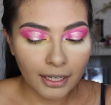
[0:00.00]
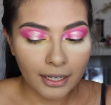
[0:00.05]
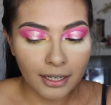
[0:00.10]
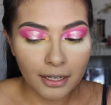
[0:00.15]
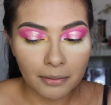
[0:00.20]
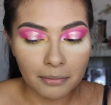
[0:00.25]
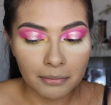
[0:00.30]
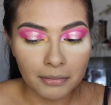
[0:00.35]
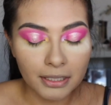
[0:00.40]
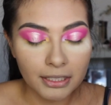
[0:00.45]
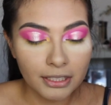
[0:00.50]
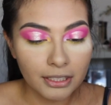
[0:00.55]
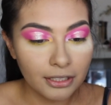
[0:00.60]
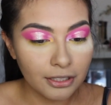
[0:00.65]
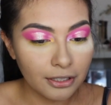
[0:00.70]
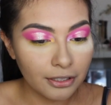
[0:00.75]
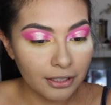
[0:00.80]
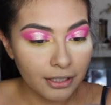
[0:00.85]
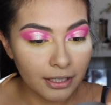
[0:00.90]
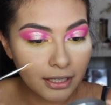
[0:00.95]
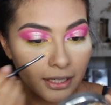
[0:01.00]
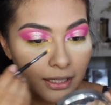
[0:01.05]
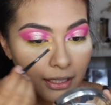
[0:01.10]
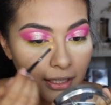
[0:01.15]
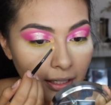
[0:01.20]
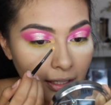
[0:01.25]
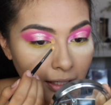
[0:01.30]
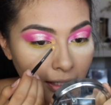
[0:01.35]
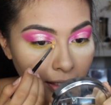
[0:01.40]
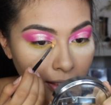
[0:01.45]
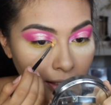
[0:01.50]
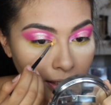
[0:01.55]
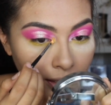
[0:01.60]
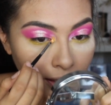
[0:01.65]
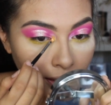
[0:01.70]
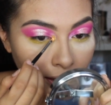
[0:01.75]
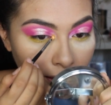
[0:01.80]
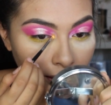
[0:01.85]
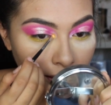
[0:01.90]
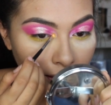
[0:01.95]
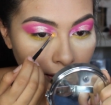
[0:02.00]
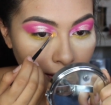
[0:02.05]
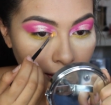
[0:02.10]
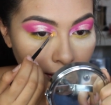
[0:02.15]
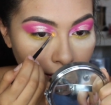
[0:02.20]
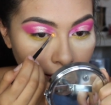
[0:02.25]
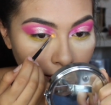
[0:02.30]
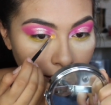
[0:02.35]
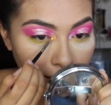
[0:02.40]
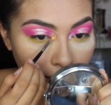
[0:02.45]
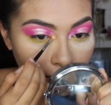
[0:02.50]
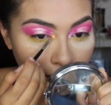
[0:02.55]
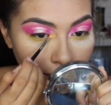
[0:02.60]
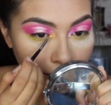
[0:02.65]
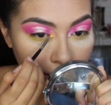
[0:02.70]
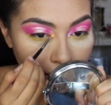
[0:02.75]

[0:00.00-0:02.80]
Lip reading: like a mustardy color,